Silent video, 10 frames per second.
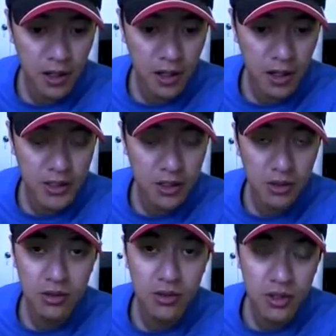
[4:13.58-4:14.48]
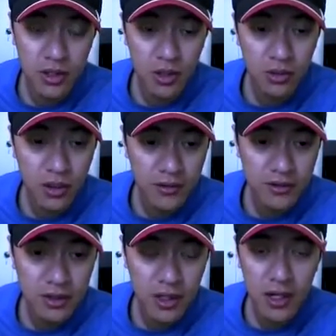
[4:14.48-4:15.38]
I don't you don't have
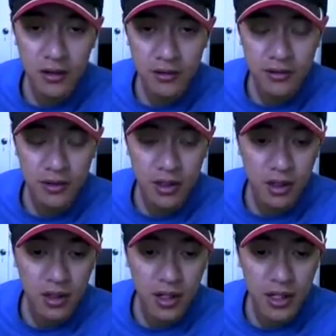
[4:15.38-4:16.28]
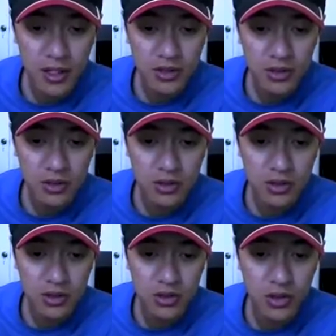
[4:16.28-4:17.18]
to have uh,
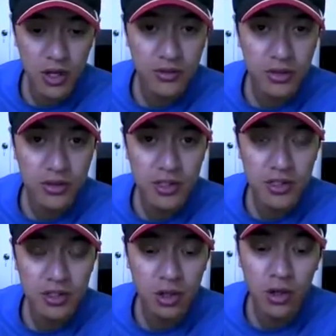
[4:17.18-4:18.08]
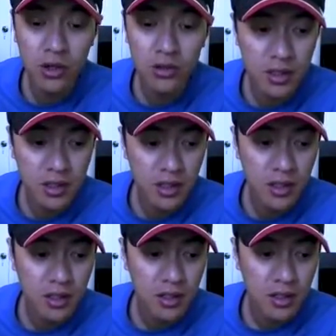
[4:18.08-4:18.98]
ASUS drivers installed,
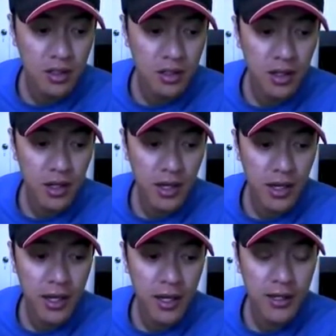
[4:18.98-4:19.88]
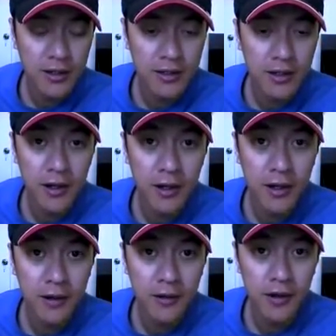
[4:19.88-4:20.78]
and uh,
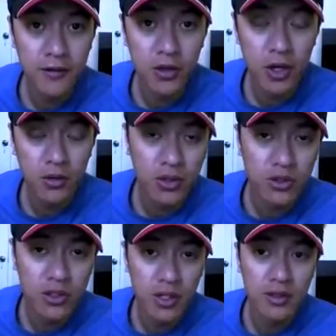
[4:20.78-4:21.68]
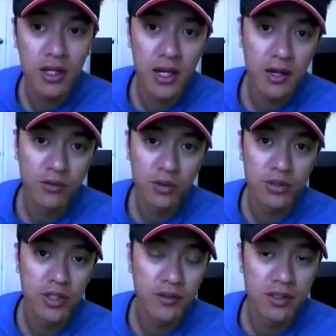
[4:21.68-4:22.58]
if you have Windows seven, like I have Windows
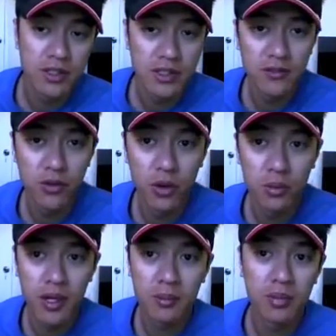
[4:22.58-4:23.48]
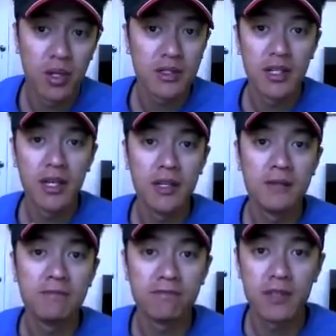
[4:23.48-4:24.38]
seven sixty-four bit, I plugged it in
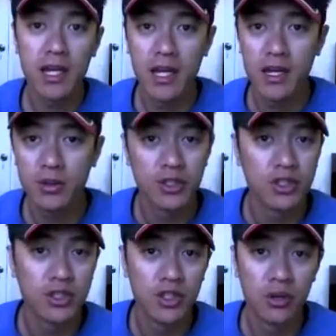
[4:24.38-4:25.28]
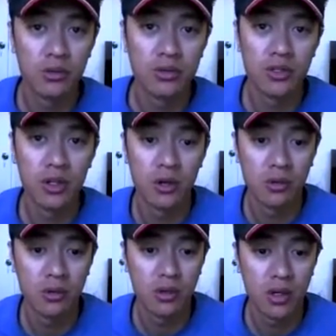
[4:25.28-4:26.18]
and it was good to go, so
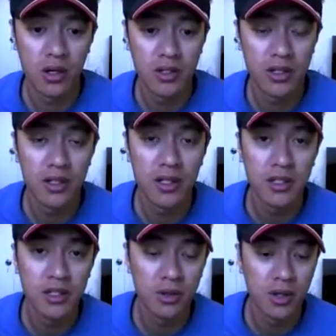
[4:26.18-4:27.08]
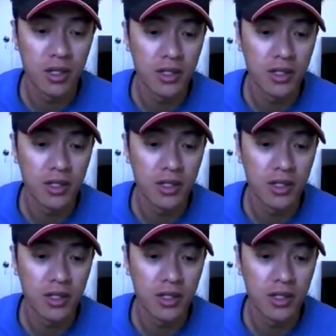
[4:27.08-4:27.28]
uh, I didn't need to do any of